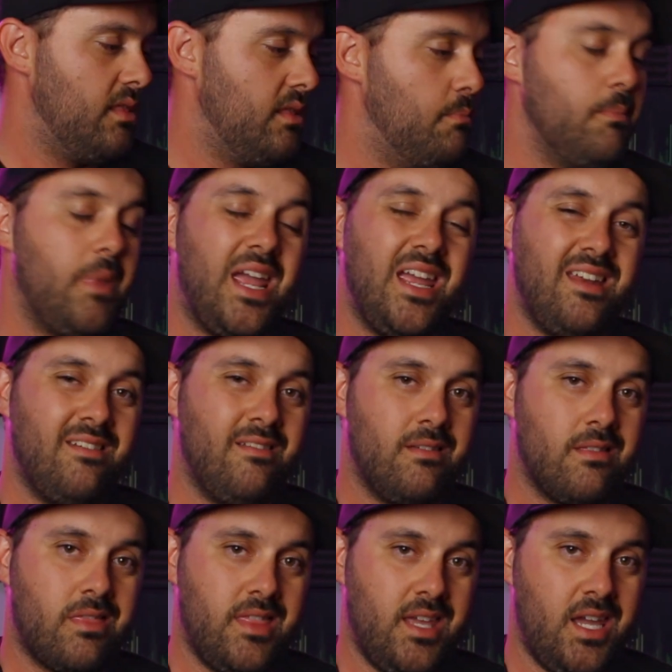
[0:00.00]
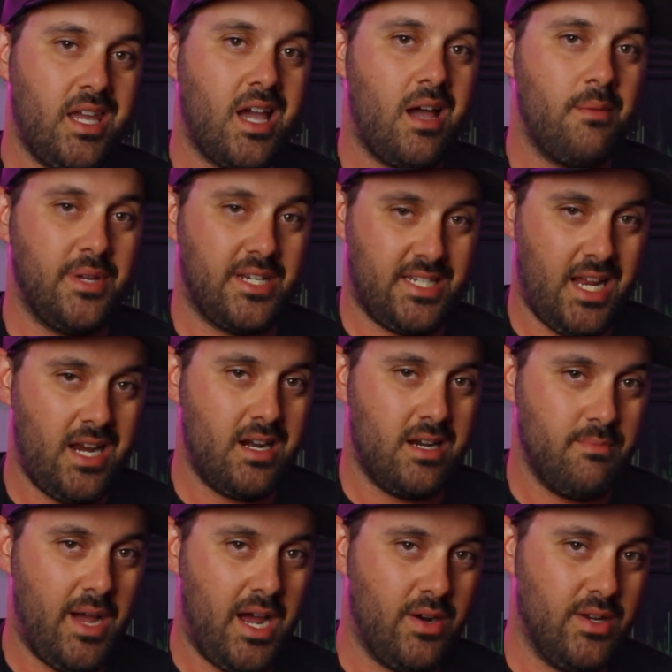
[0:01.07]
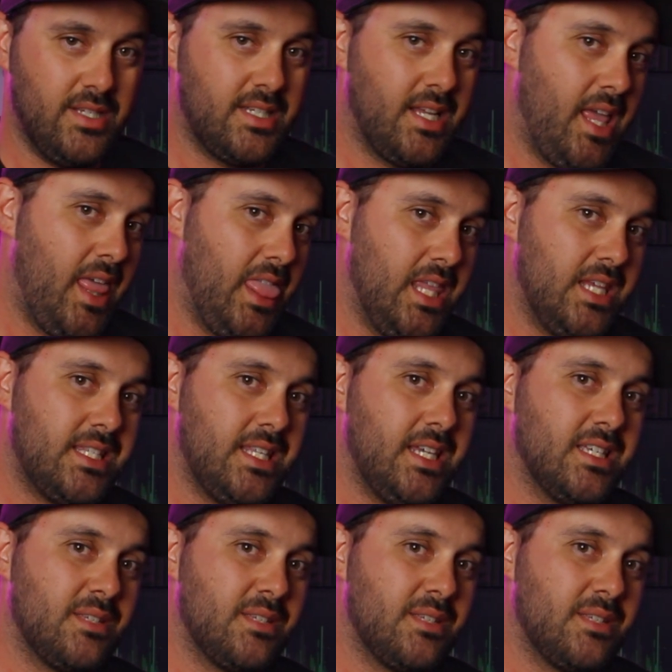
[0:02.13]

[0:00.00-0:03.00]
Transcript: The main thing I'm excited about is this thing is